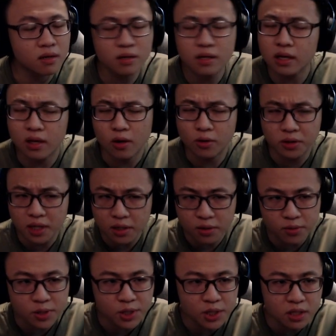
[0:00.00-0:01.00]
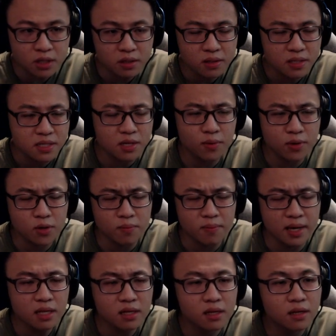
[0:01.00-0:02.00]
and like content creation? Is that what you
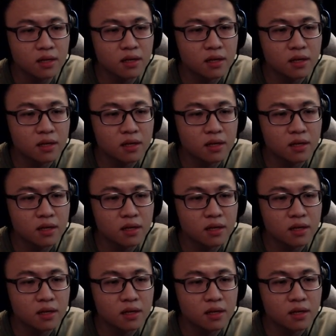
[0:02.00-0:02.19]
meant?